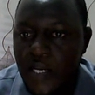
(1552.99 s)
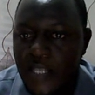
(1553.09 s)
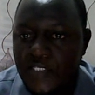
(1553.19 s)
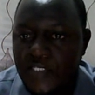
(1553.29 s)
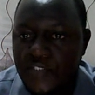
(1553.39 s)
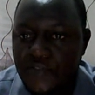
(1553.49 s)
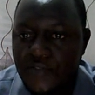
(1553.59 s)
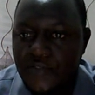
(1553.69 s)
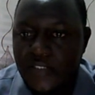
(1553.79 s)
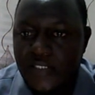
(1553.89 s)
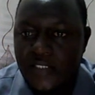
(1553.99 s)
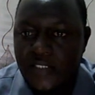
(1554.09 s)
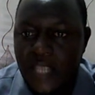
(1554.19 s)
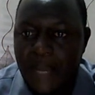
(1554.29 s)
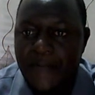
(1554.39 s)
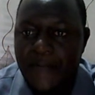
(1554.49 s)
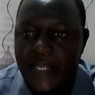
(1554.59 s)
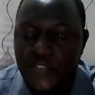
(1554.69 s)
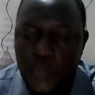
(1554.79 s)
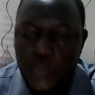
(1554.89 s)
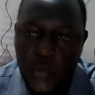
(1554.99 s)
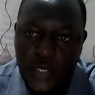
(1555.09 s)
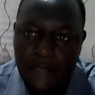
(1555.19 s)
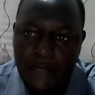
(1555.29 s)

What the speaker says: and choose apply to all.